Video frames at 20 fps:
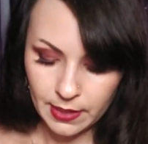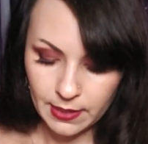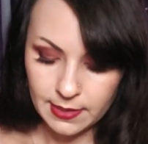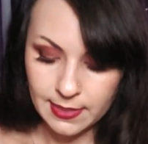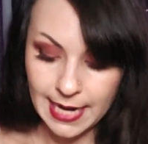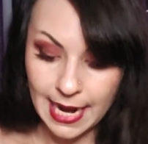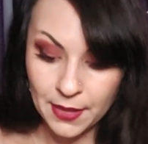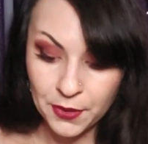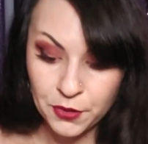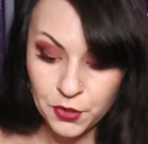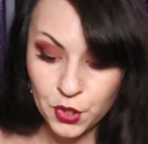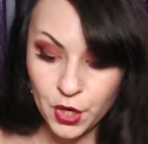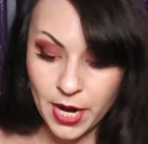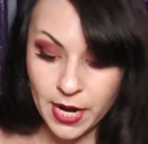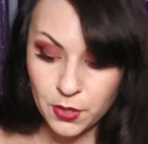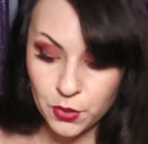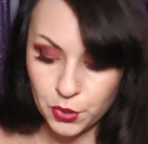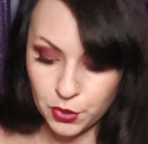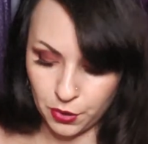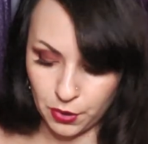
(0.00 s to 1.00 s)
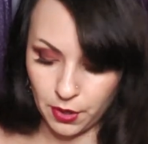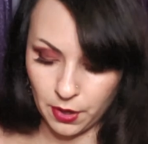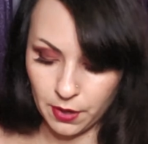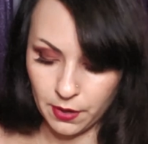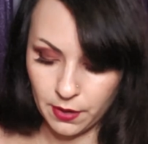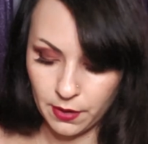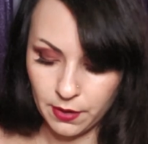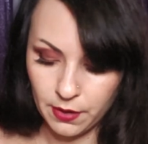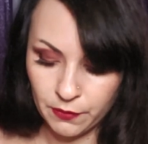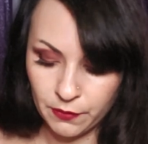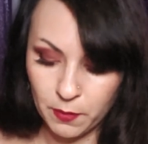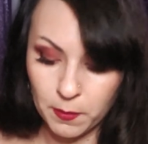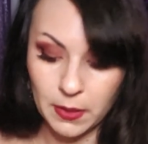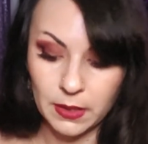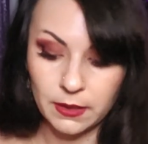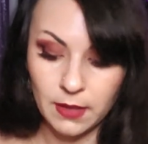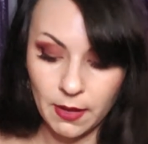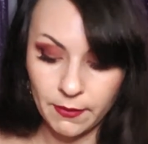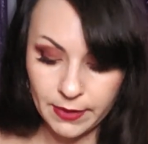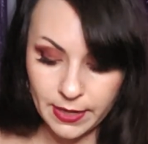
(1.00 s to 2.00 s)
Death changed her from a
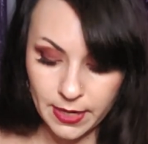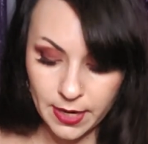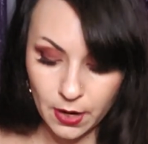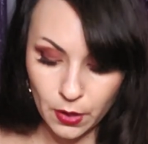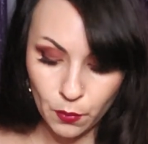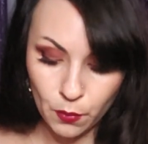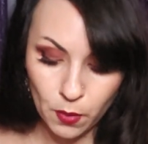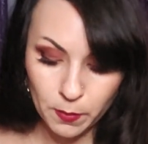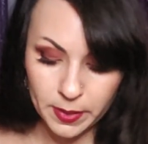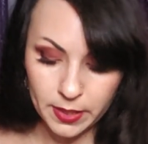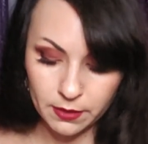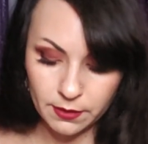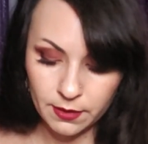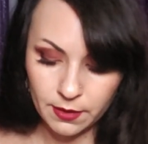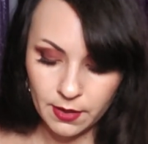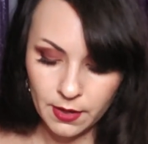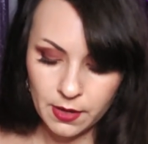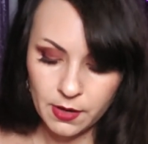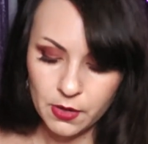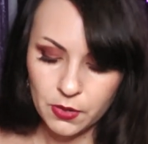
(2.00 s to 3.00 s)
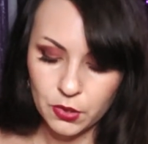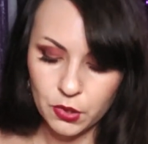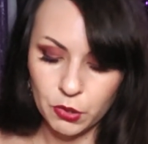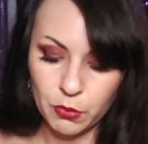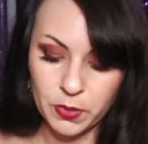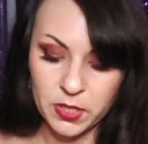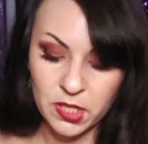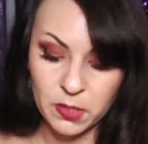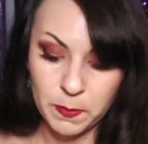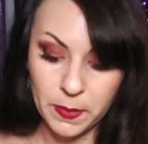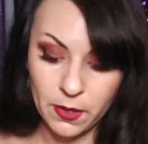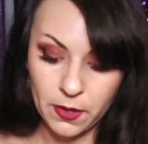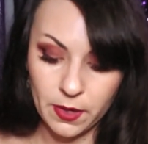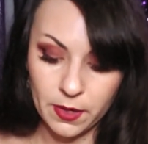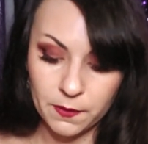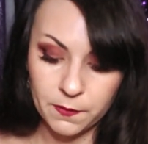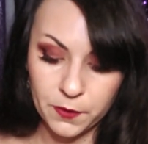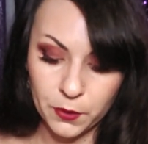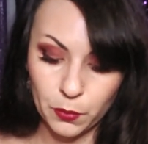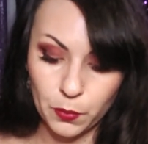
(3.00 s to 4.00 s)
loving young woman to a
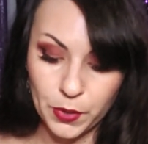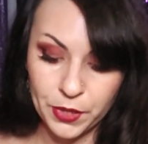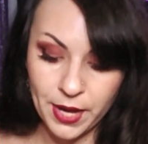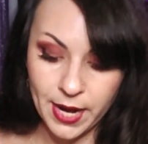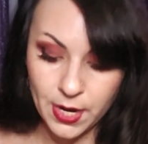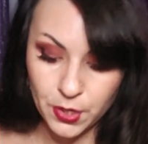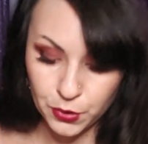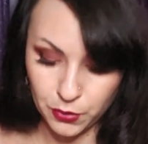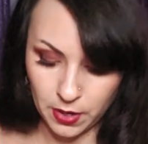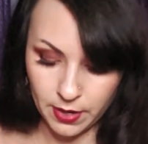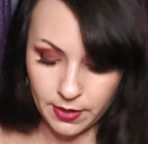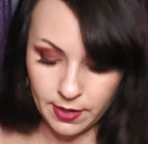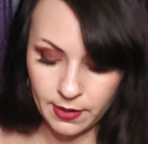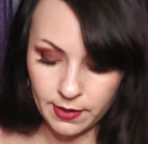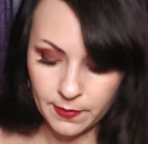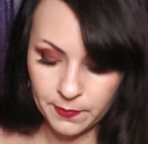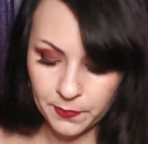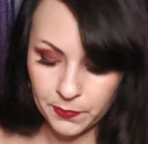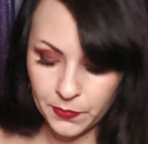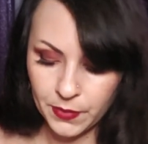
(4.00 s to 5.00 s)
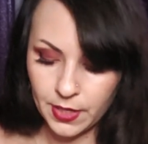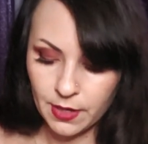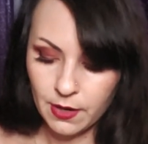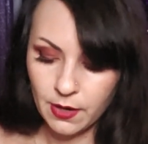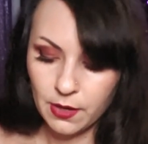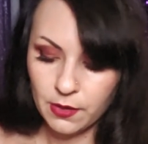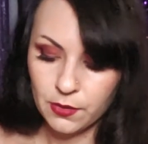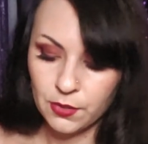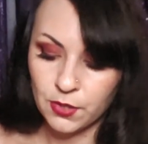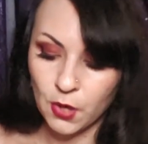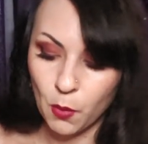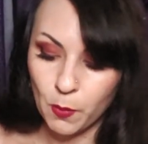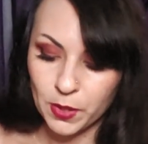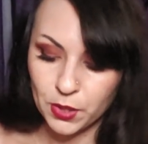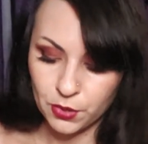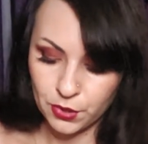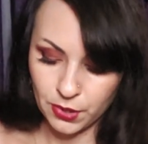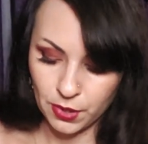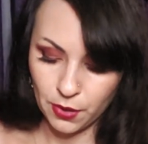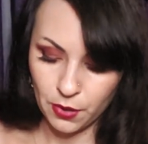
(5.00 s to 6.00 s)
spirit filled with hatred, so
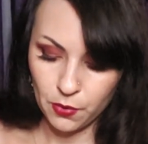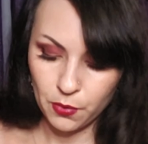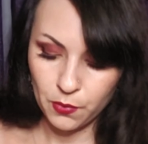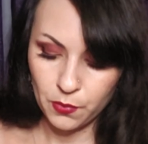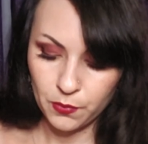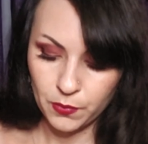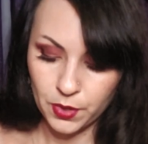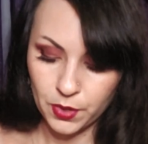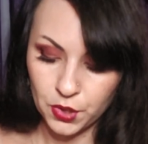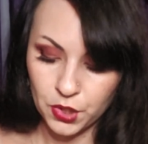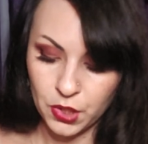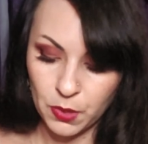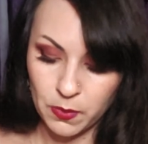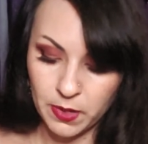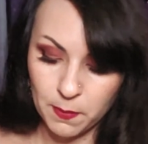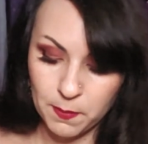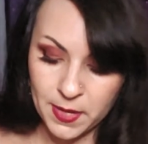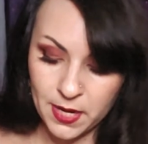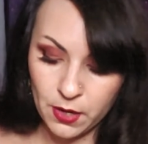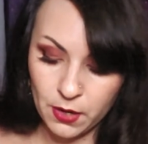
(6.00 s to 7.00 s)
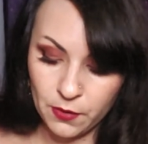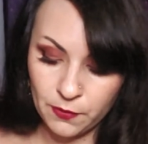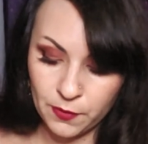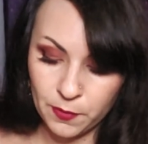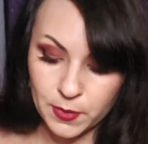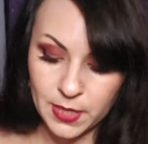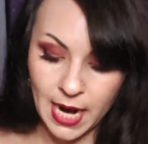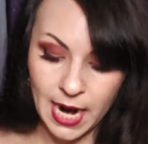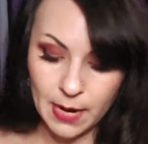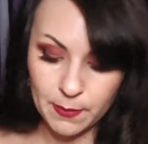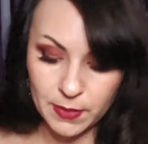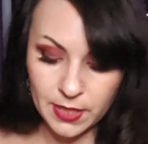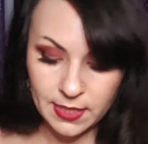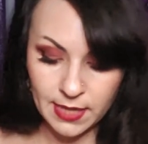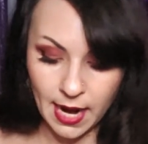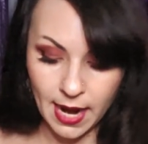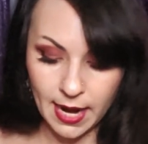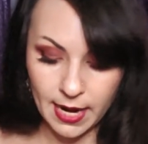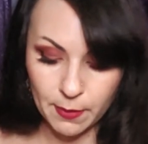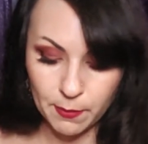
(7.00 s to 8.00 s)
much so that she would appear from time to
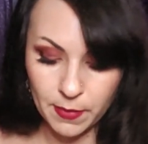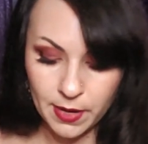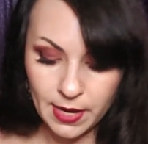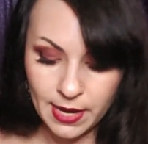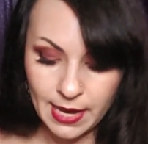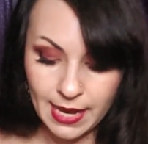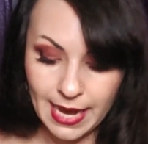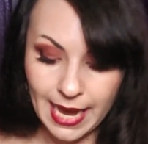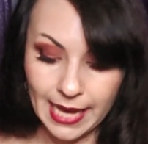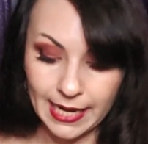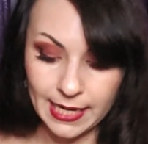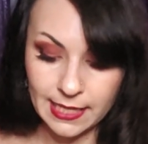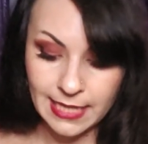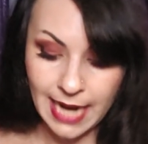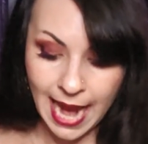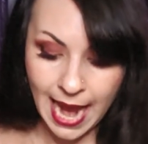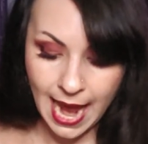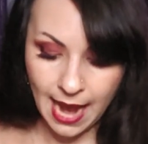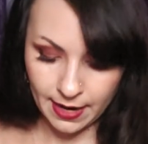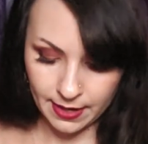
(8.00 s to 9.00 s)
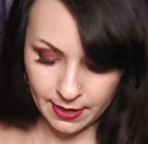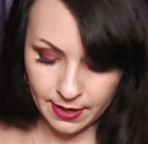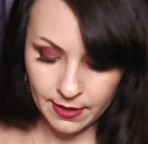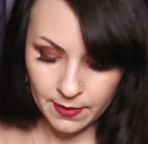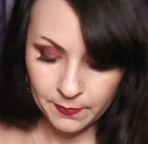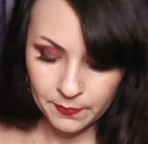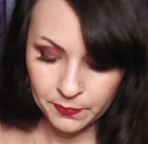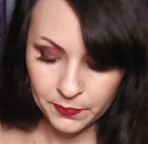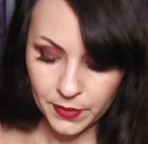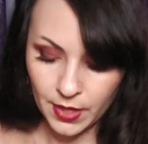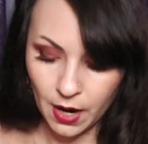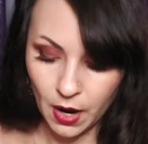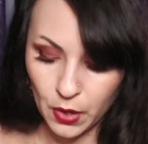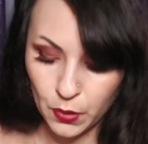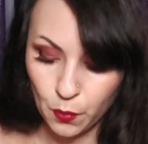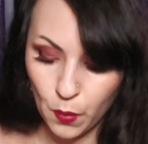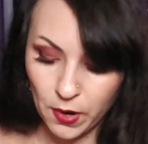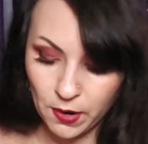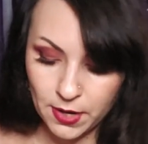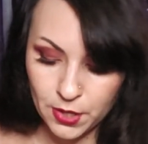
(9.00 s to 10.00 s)
time and attack
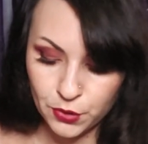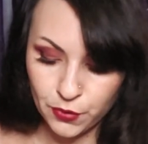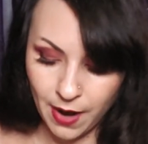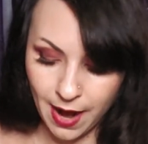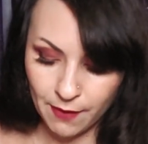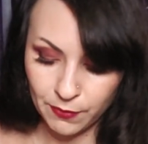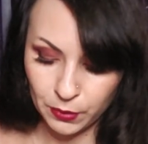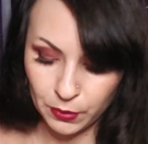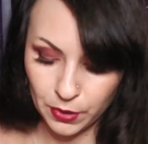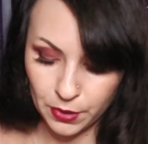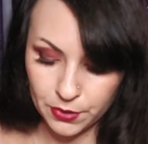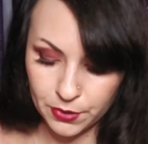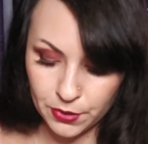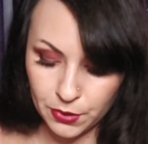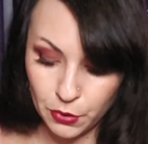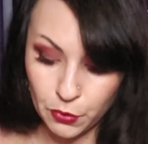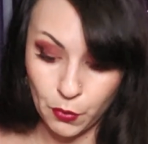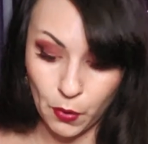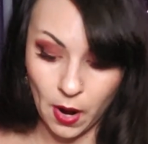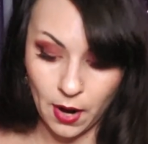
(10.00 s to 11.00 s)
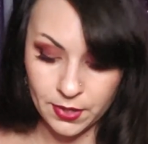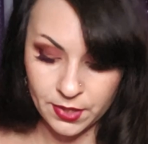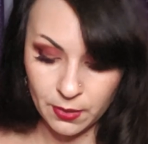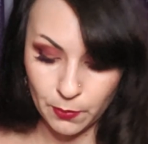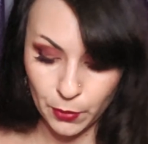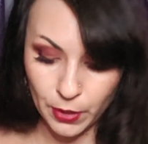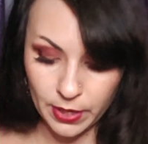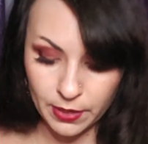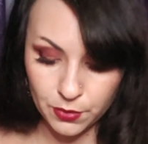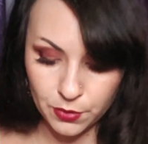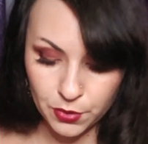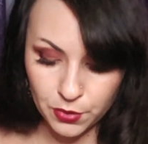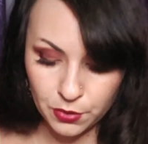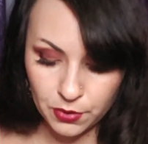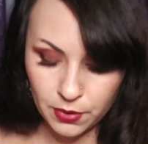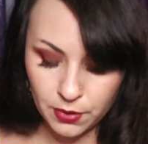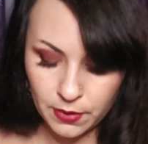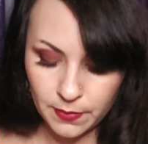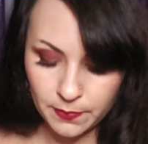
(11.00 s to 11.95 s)
unwary travelers who crossed the bridge.